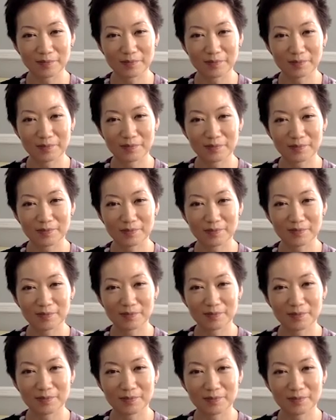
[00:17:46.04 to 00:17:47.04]

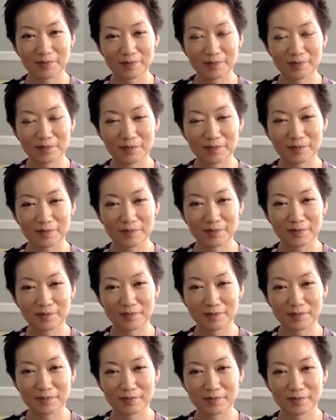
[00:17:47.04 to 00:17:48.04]

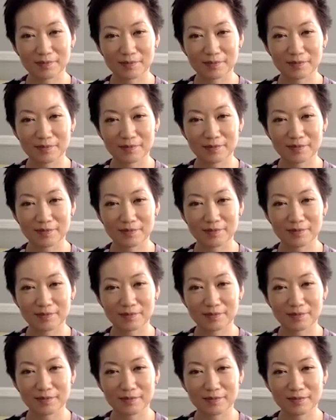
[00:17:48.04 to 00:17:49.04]

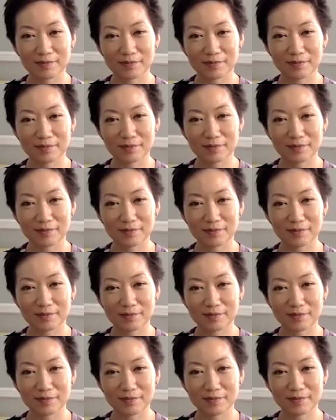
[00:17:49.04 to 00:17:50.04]

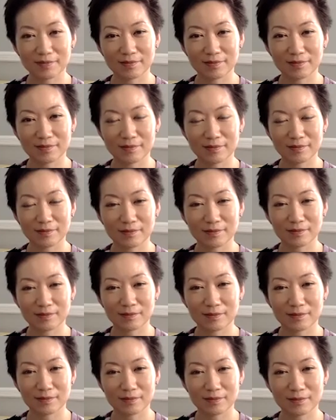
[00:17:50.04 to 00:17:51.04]

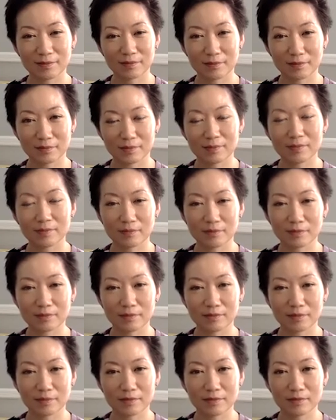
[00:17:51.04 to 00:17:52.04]

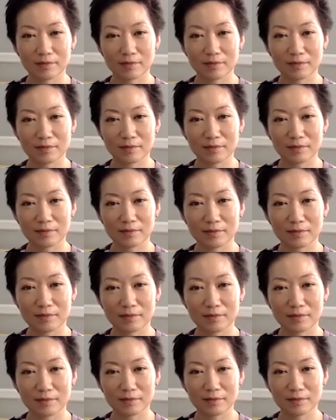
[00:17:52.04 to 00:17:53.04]

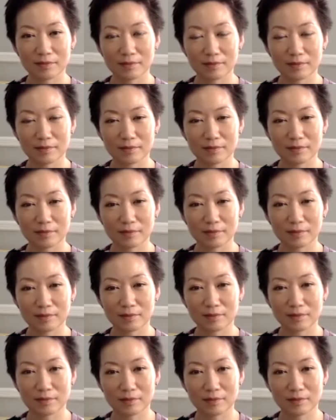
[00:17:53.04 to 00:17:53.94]
No words are spoken by the person on screen.